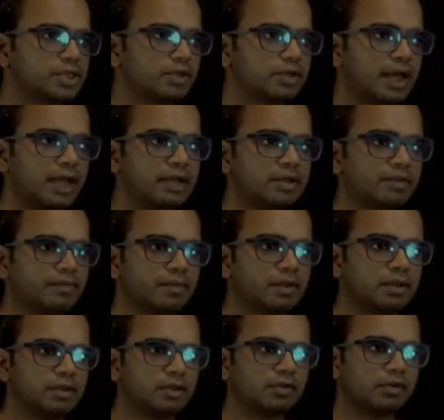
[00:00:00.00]
so that
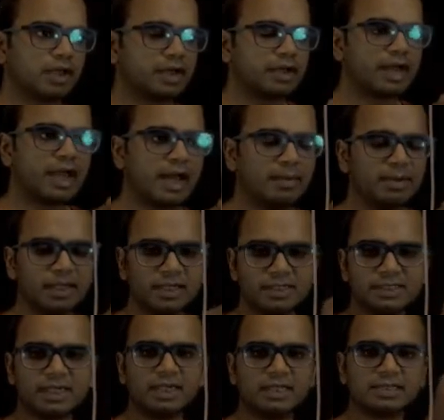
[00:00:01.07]
you can dynamically
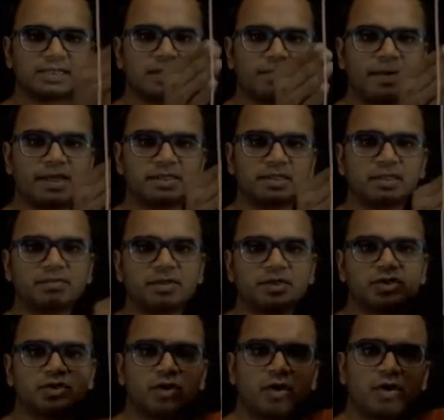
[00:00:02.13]
scale this capacity
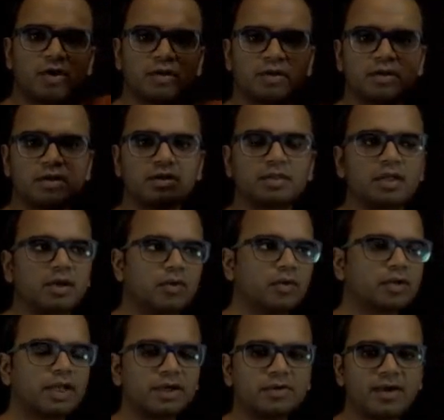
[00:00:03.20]
based on the
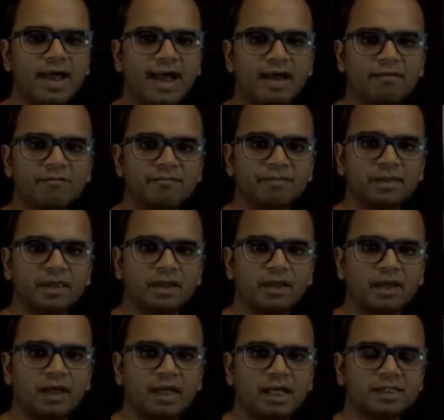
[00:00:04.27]
load that you have
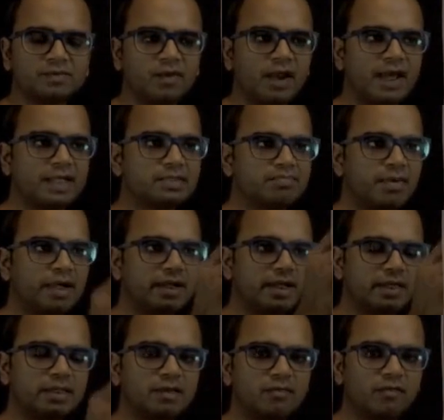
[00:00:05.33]
as well as
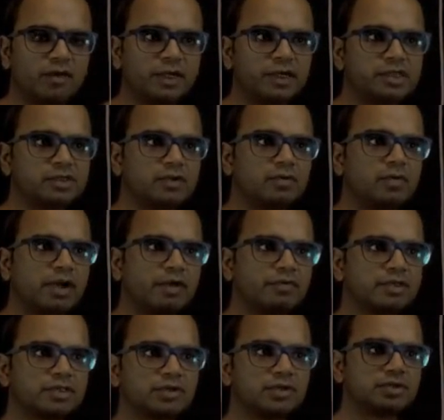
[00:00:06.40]
maintain the fleet so one
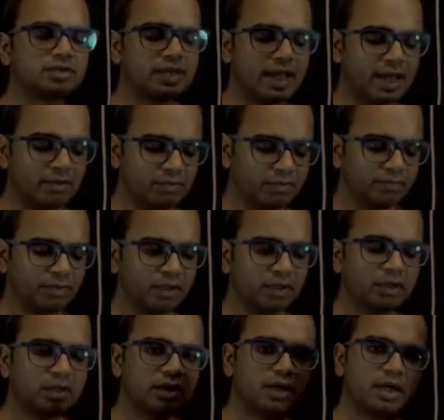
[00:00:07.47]
of this goes down
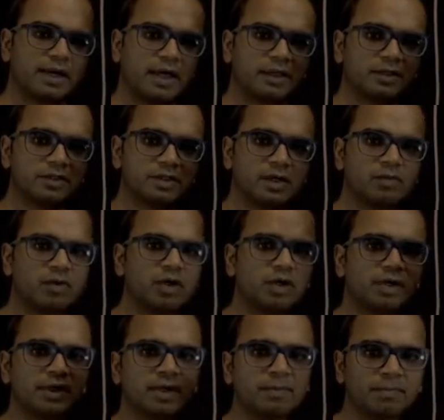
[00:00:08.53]
another server
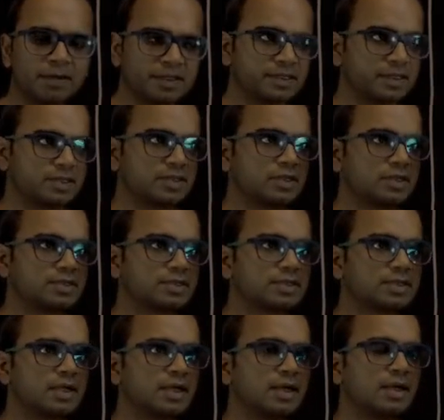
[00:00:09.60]
replaces
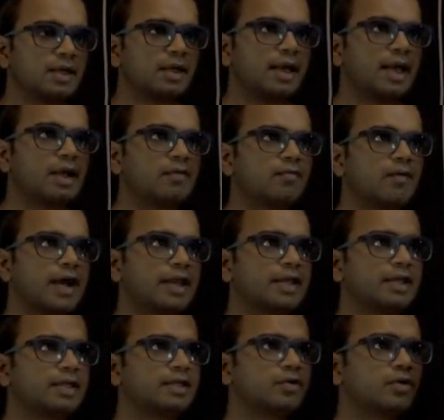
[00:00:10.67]
this and
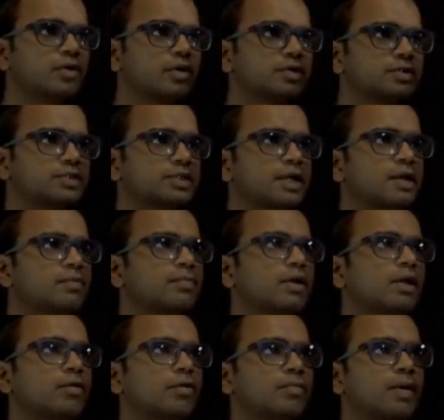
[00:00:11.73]
finally you could also set up
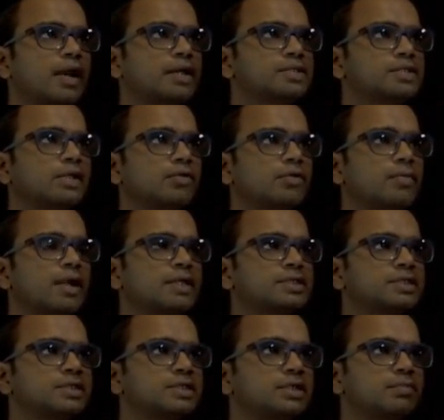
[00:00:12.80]
a load balancer load
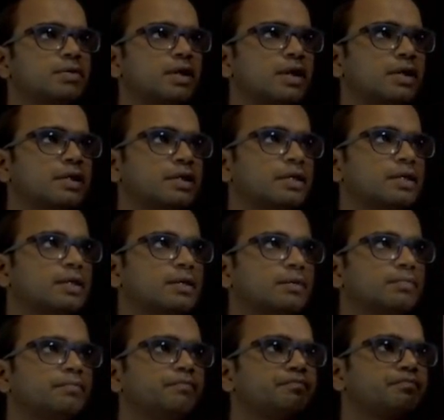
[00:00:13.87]
balancer is
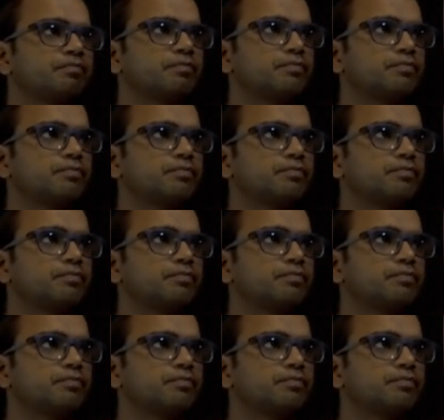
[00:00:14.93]
typically